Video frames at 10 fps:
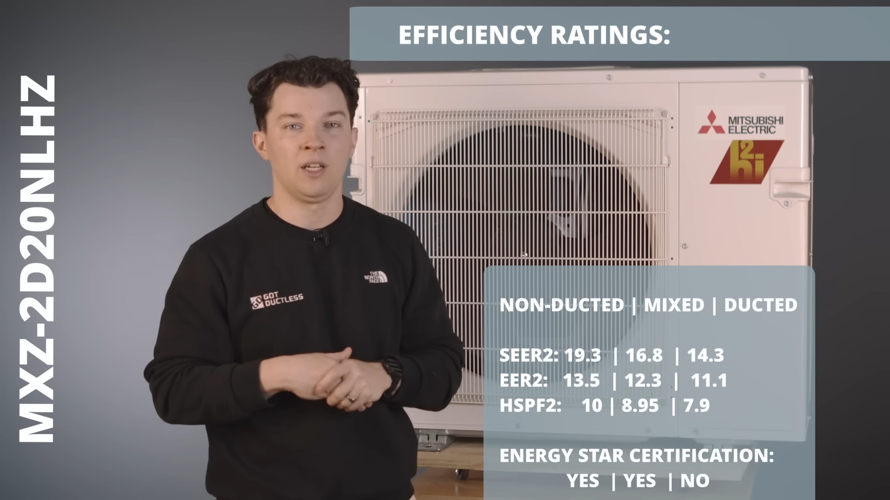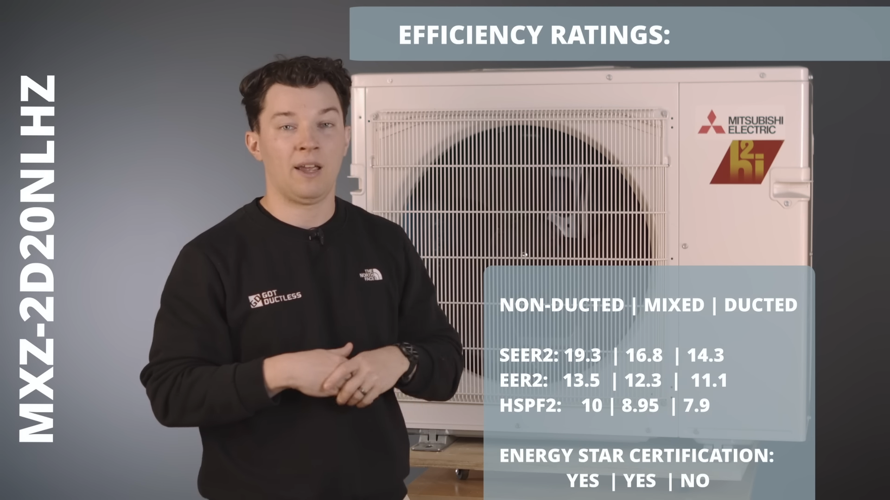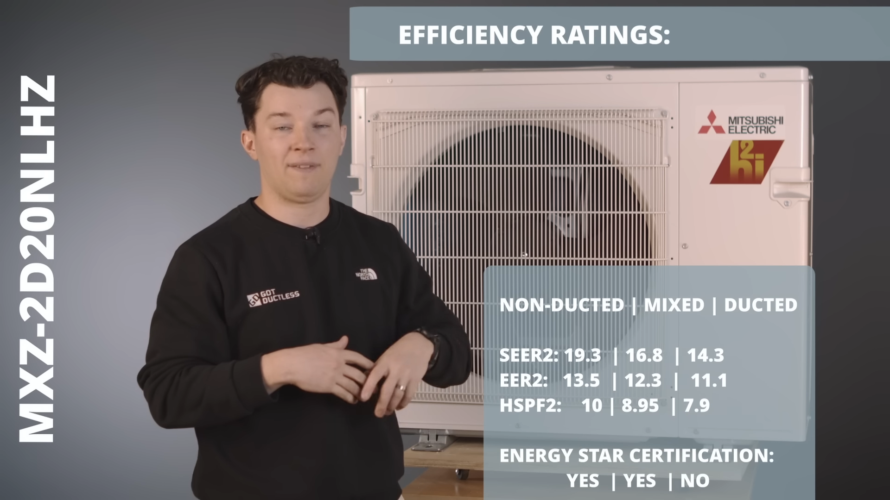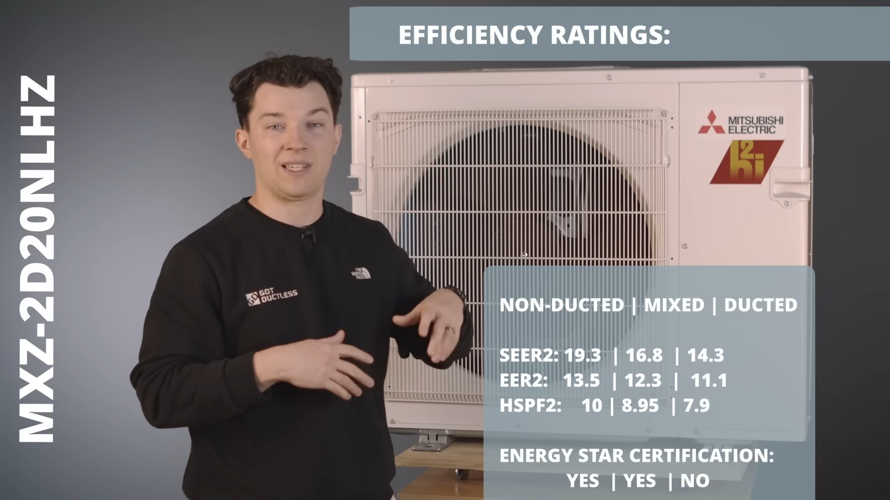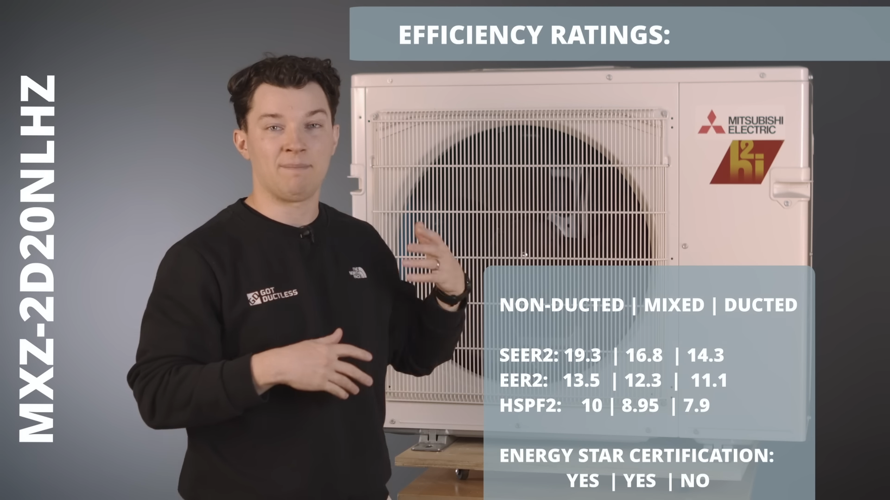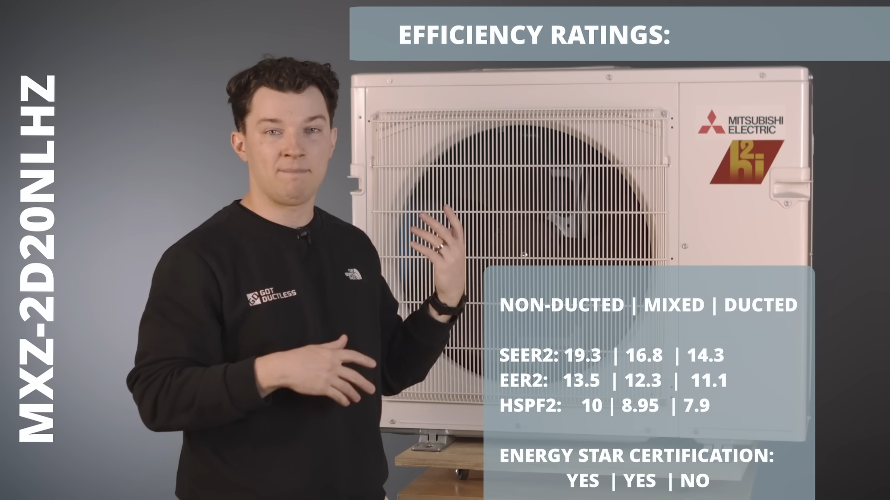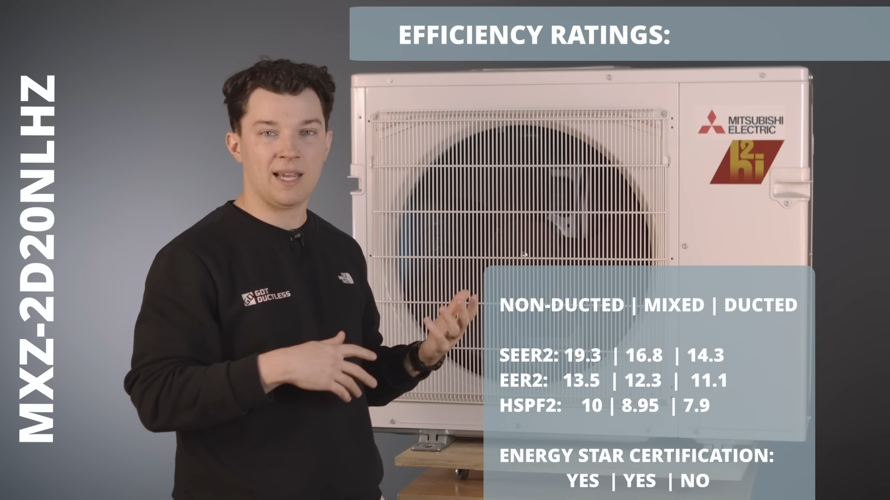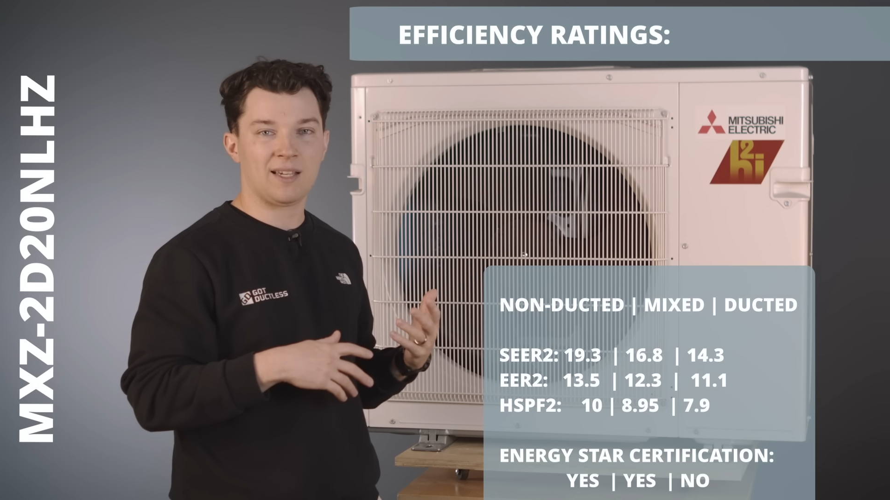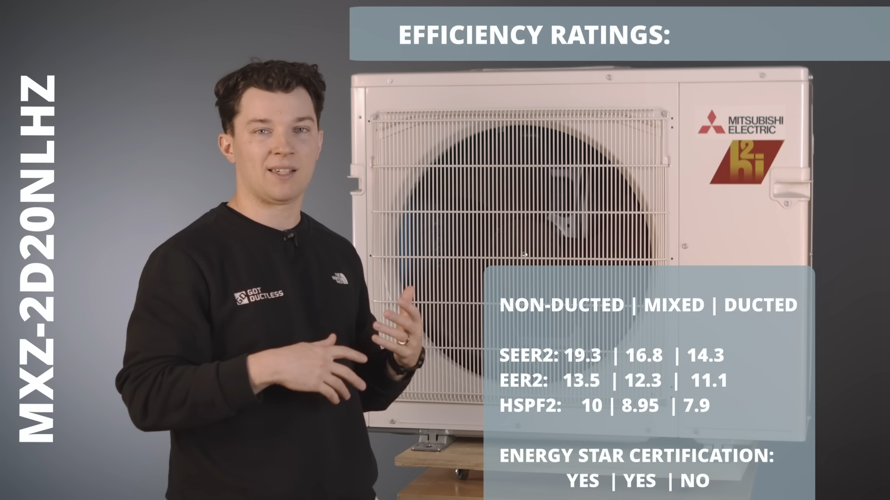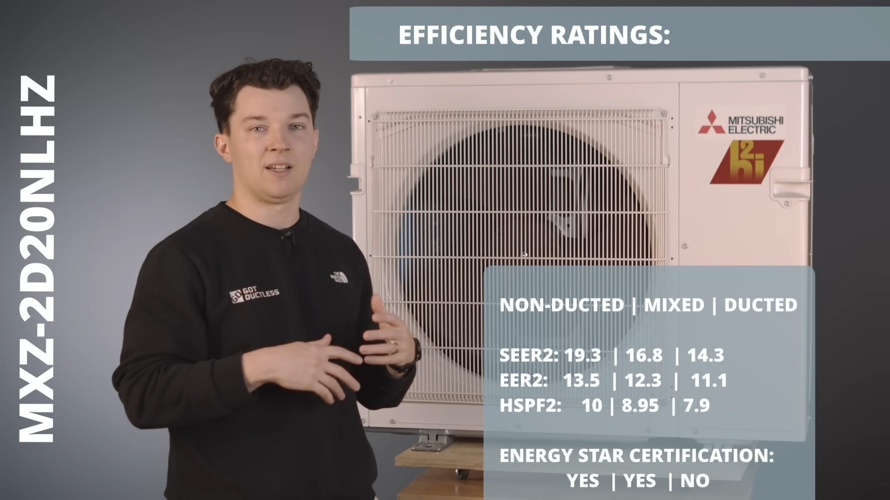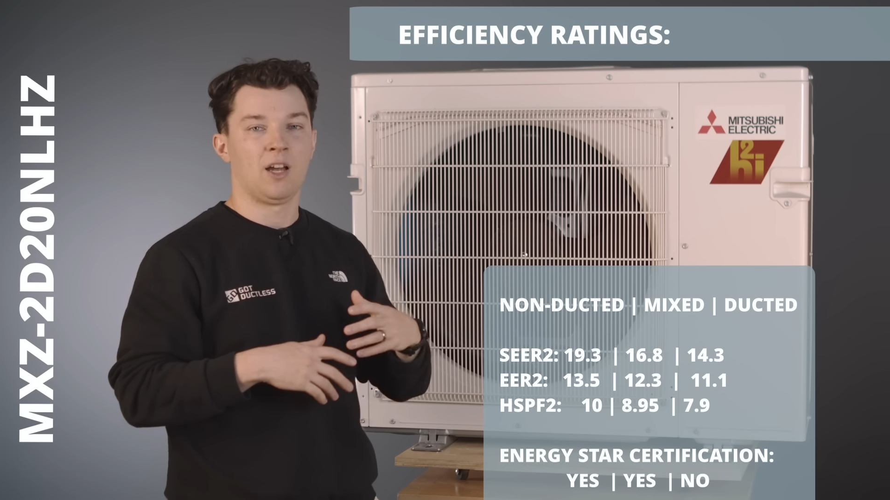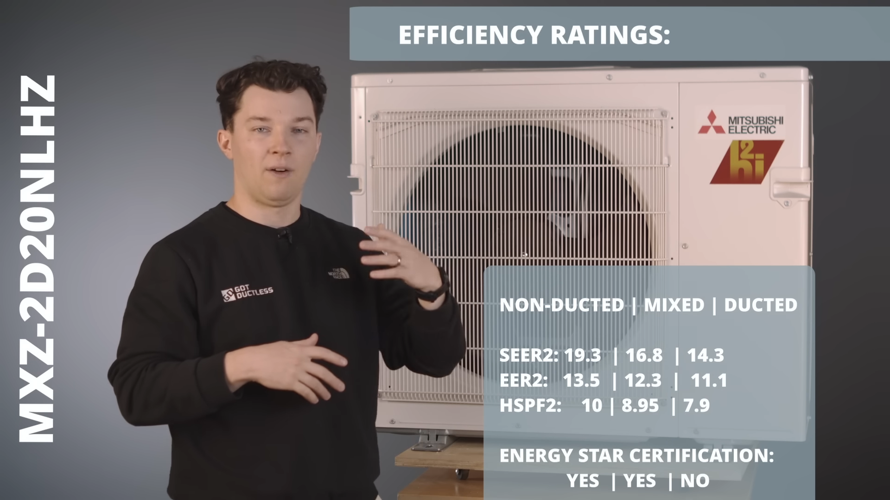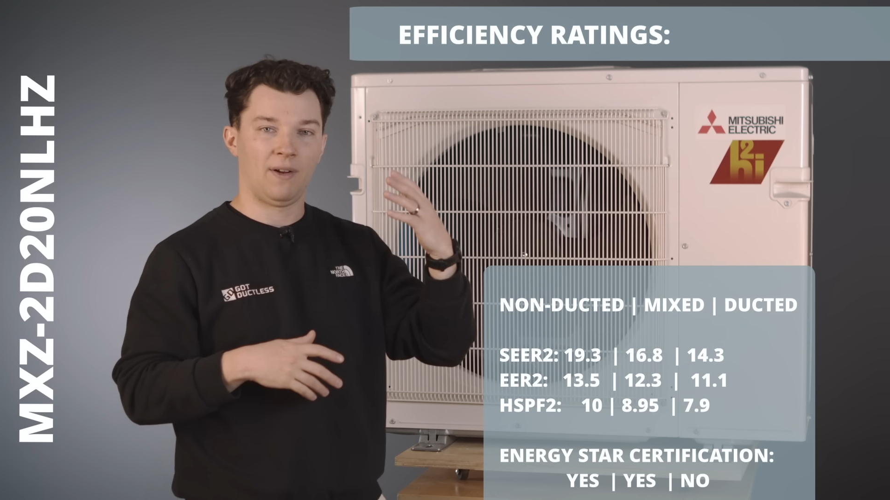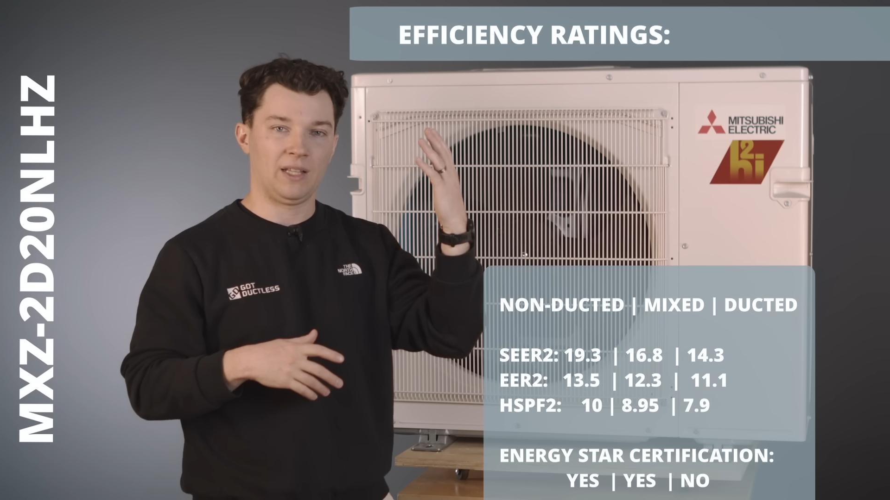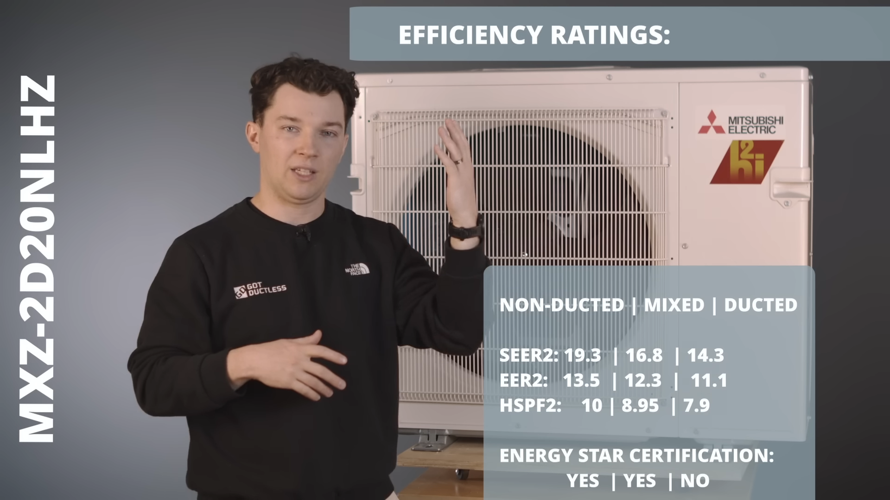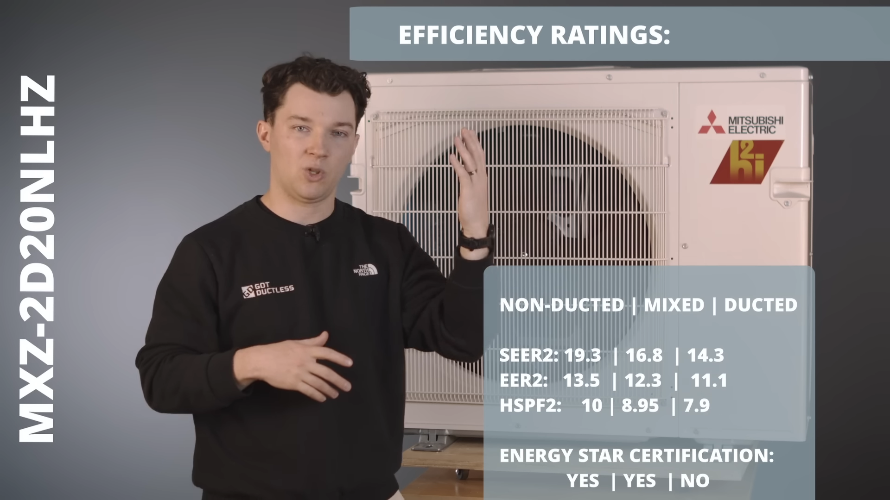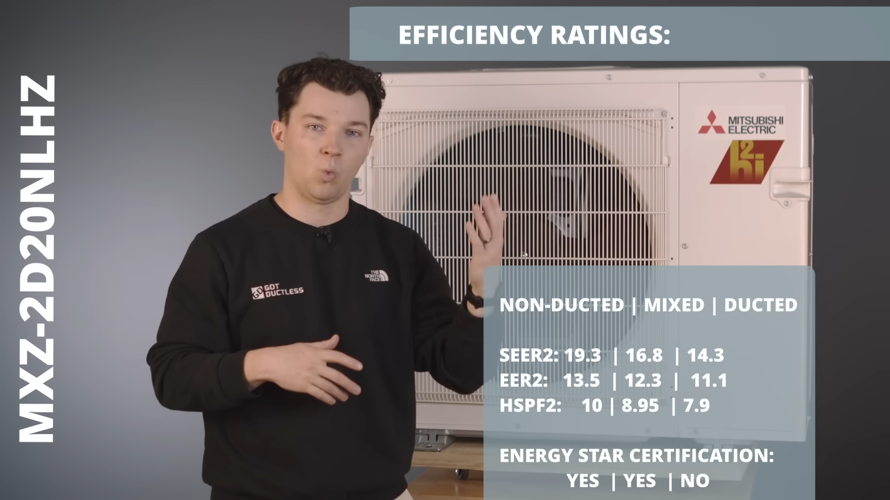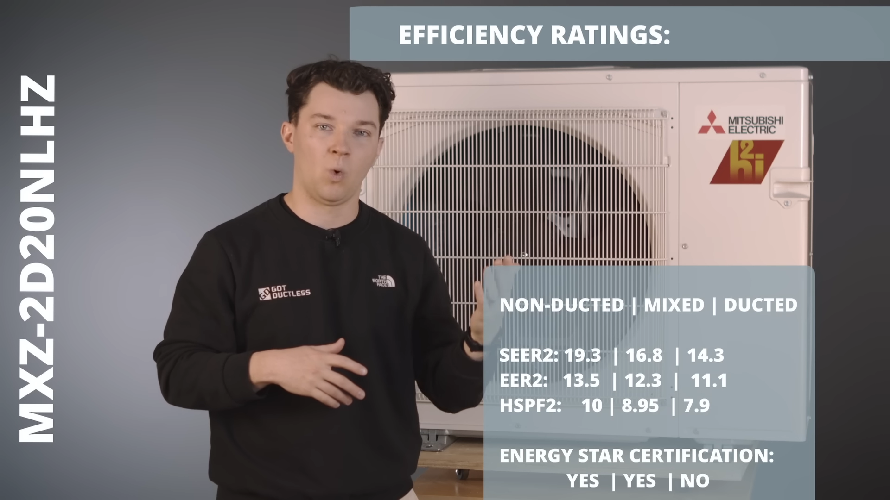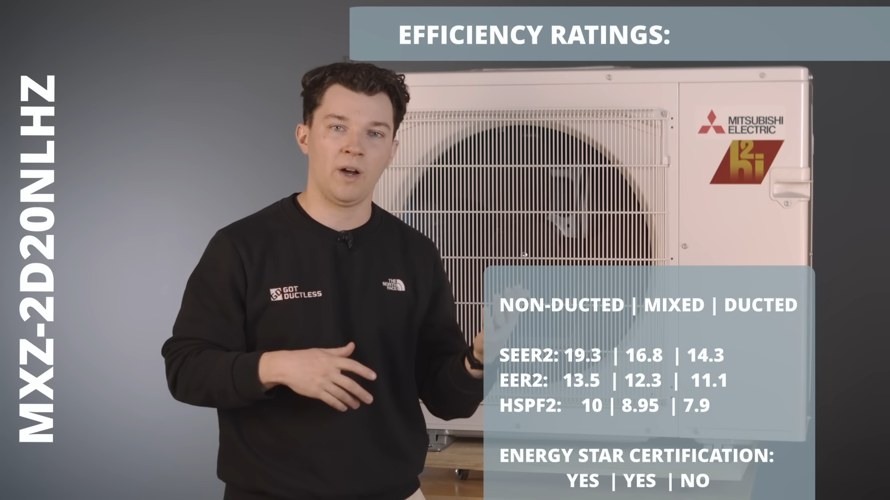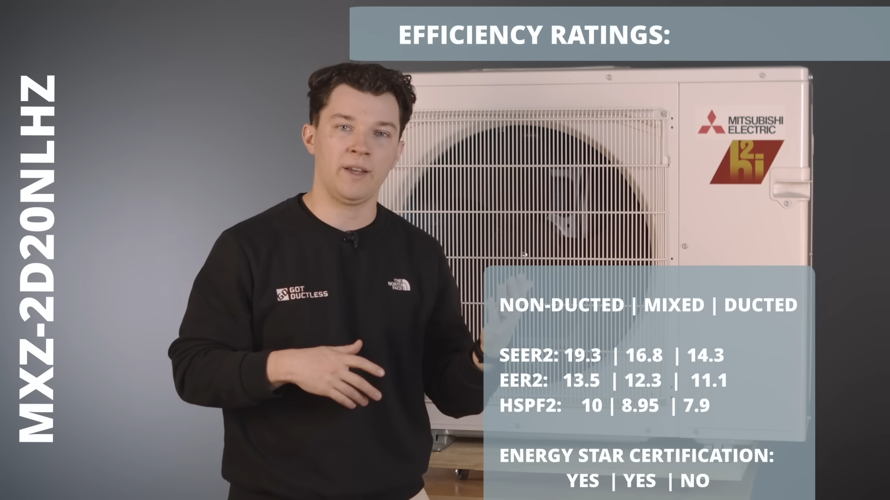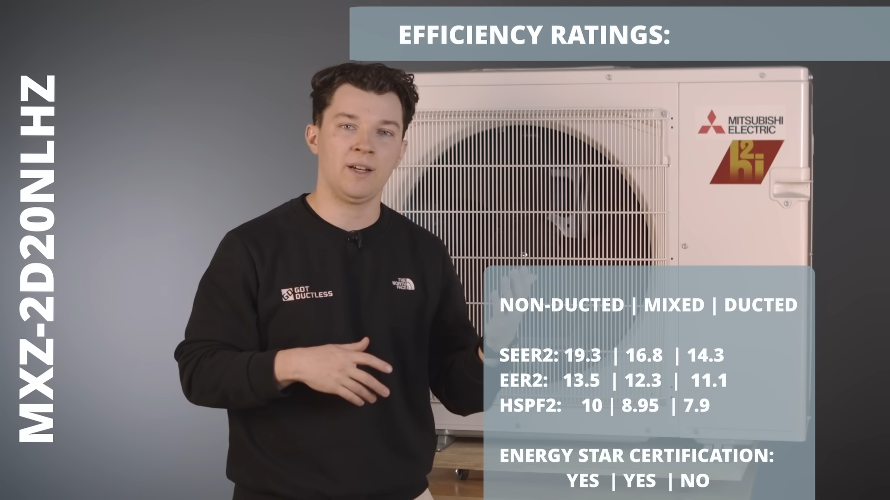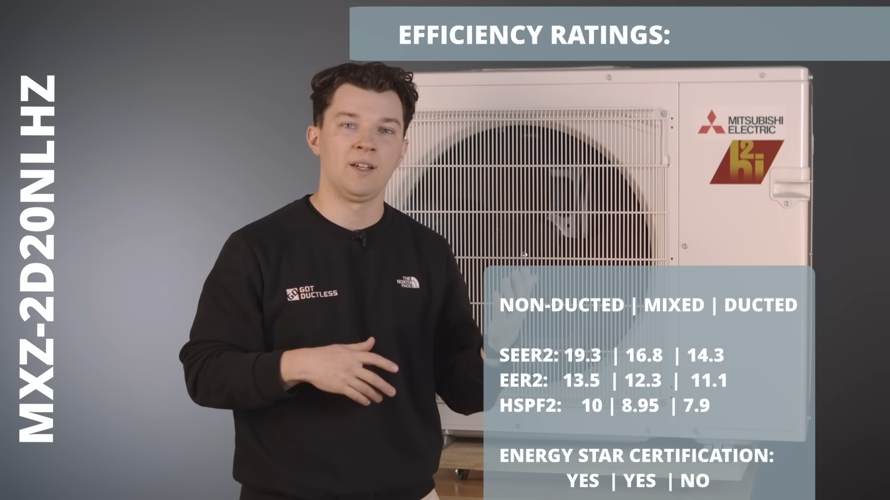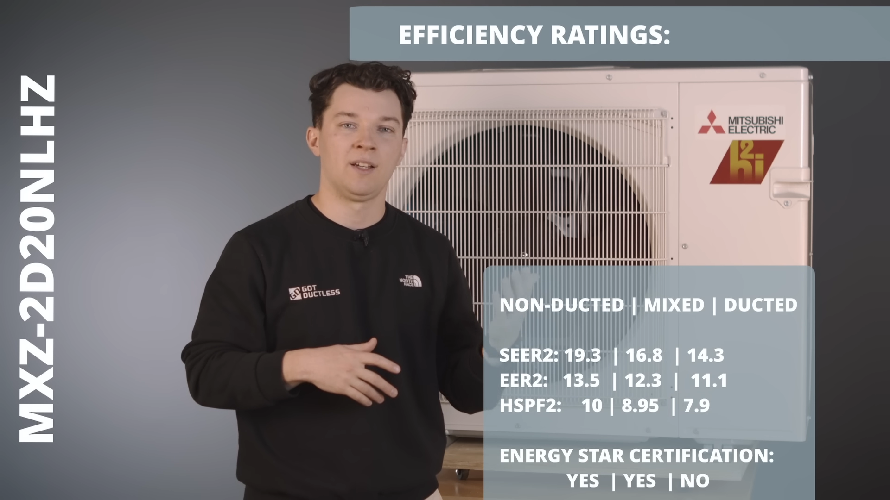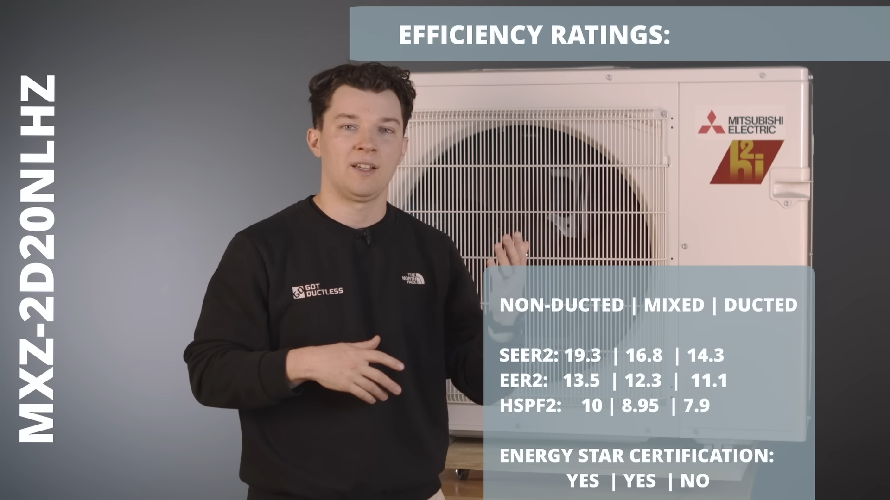If it's a mix of at least one